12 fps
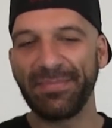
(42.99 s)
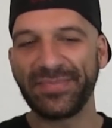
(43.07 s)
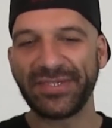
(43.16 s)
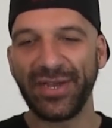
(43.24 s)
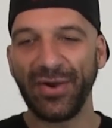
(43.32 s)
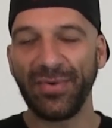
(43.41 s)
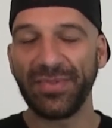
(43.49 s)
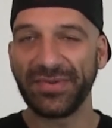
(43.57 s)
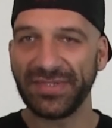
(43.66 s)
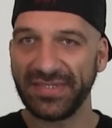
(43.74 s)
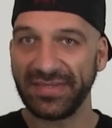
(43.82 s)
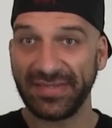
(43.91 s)
So
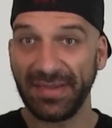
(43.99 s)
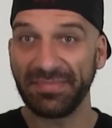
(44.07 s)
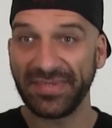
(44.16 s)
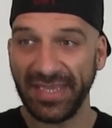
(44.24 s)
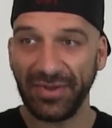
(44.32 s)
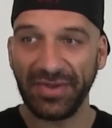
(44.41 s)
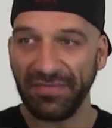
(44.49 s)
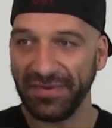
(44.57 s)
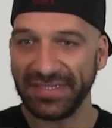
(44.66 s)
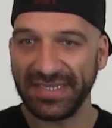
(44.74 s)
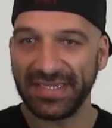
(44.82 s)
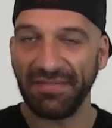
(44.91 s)
there's some subtle
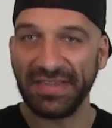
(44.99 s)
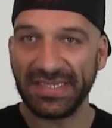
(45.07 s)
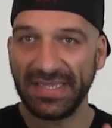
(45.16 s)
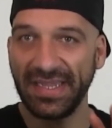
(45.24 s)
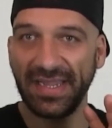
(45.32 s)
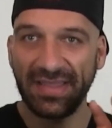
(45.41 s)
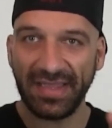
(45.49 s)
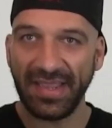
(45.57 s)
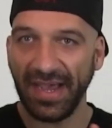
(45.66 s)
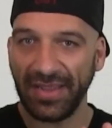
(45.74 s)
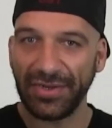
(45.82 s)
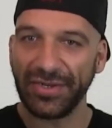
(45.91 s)
differences. Obviously, the
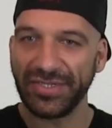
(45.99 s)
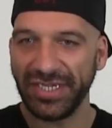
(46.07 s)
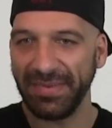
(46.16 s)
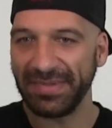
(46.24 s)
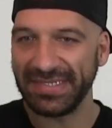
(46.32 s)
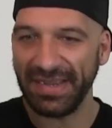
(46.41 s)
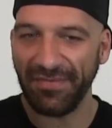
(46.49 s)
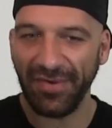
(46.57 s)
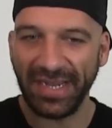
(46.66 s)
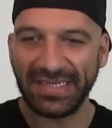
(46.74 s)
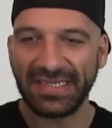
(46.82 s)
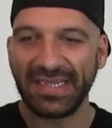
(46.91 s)
color scheme is
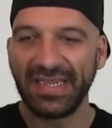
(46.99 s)
different.